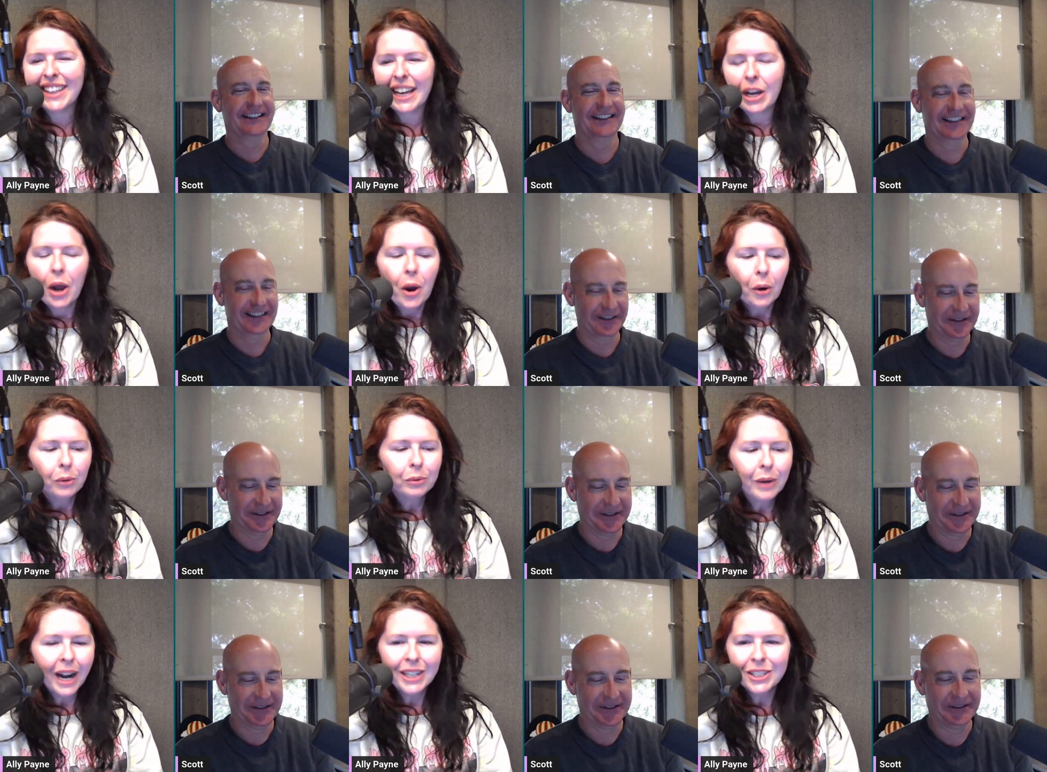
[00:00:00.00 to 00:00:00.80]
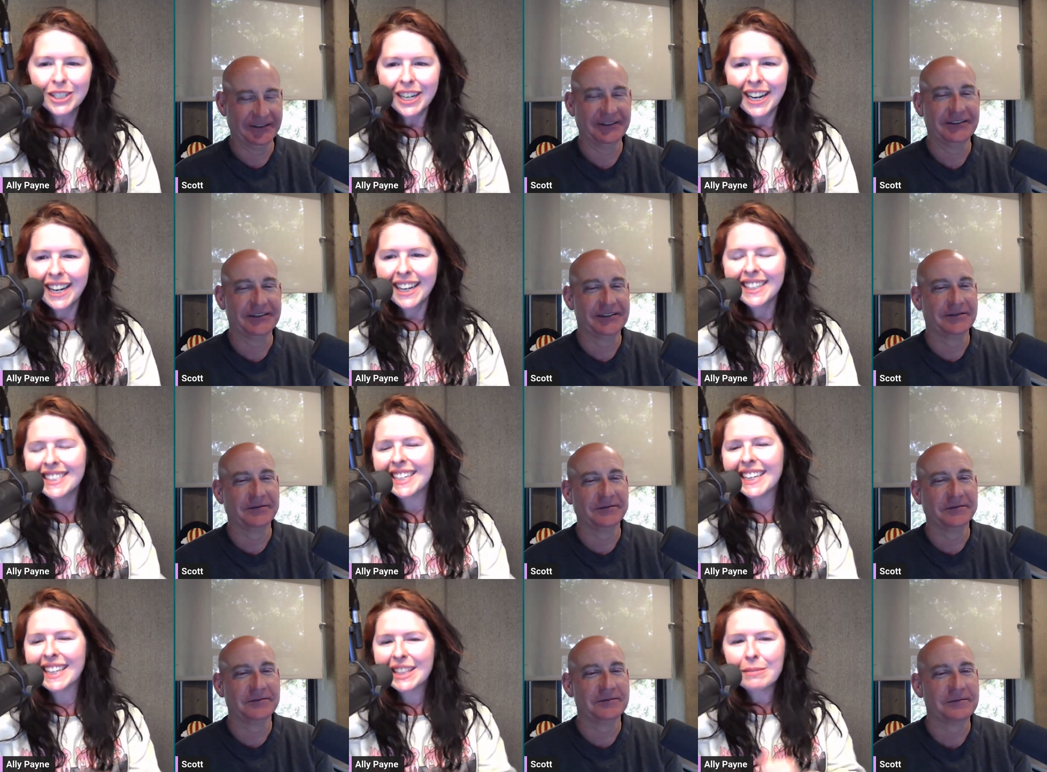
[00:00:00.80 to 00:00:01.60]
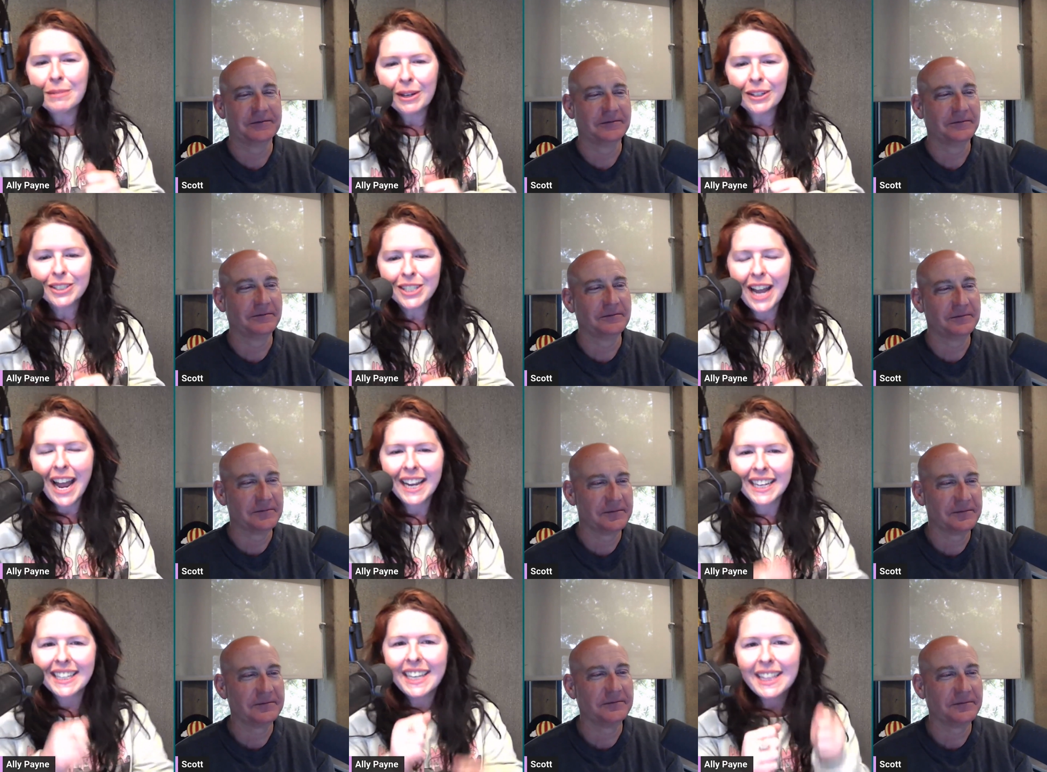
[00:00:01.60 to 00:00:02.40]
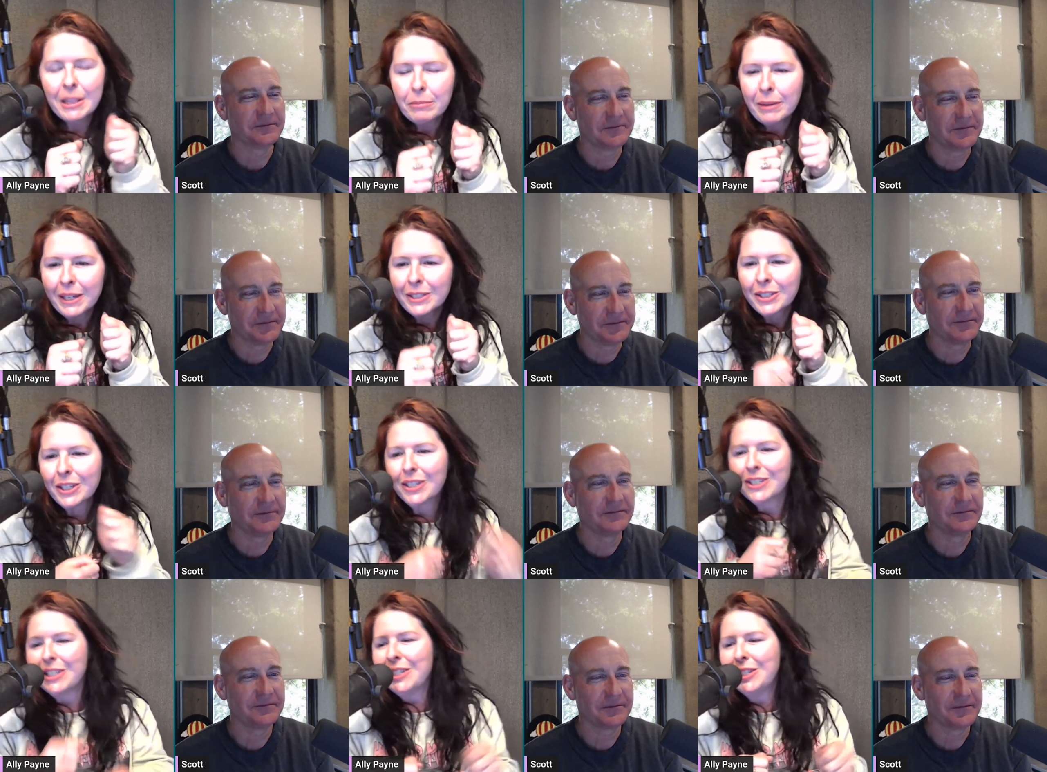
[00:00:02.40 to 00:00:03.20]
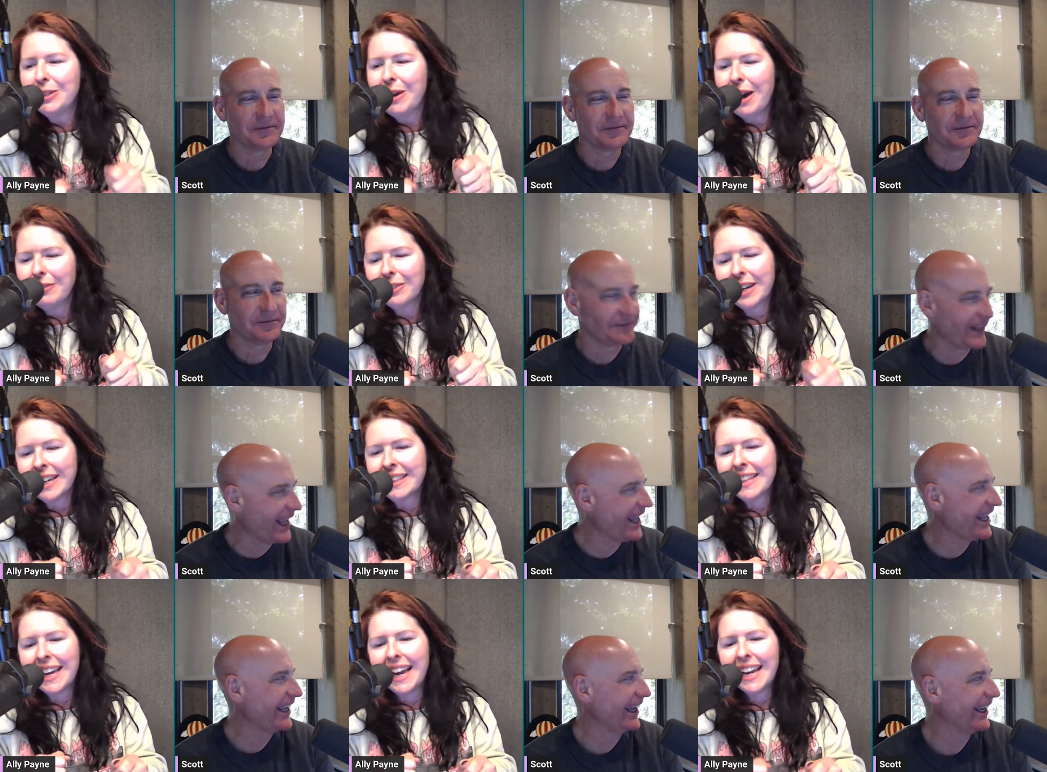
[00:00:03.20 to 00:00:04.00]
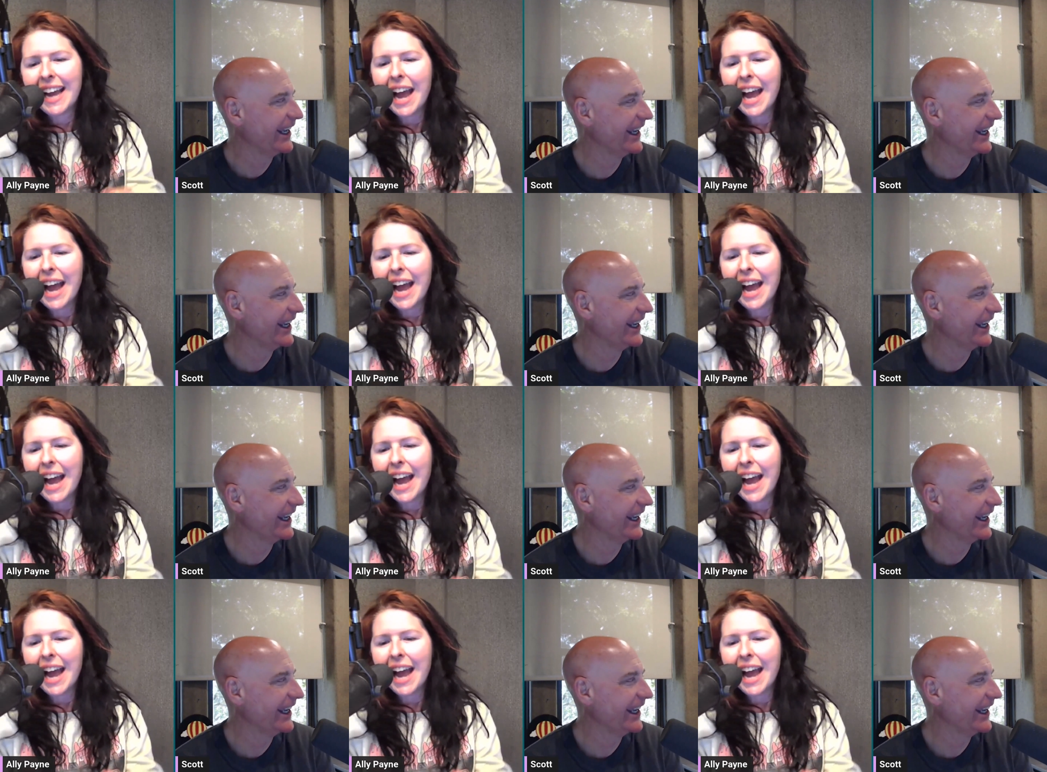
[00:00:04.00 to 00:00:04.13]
Speaker 1: like rushing to get the milkshake and get the pictures and do everything.